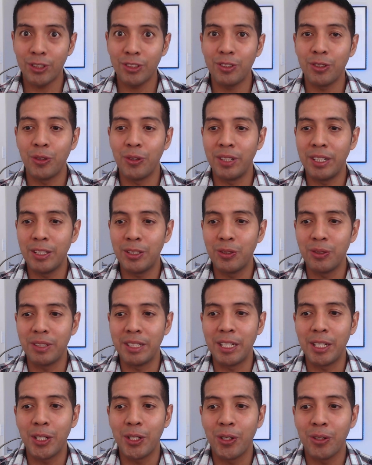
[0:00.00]
you need to
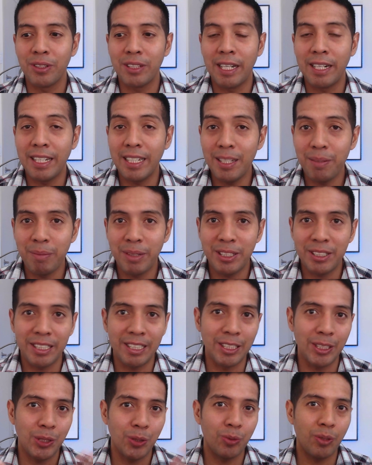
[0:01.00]
decode that image
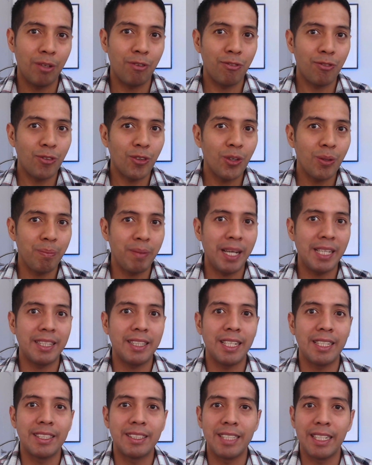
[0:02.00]
into a format
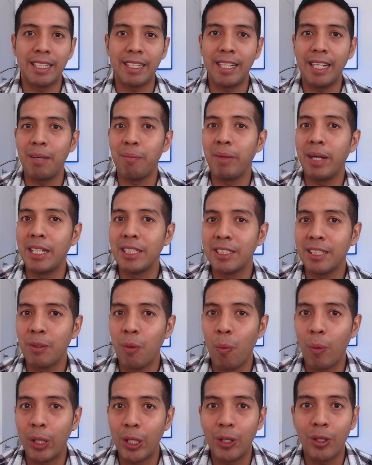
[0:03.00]
that the game engine
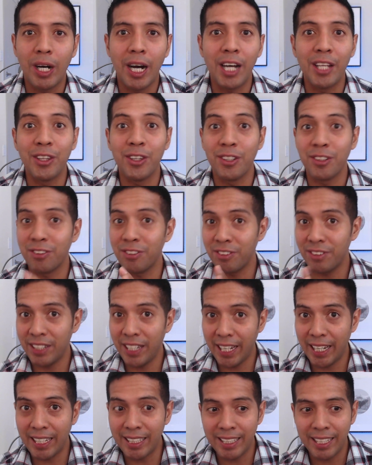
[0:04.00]
will
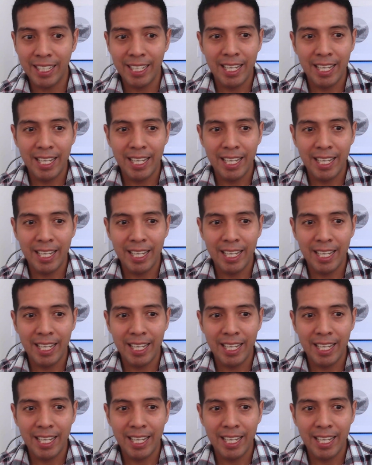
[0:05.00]
understand.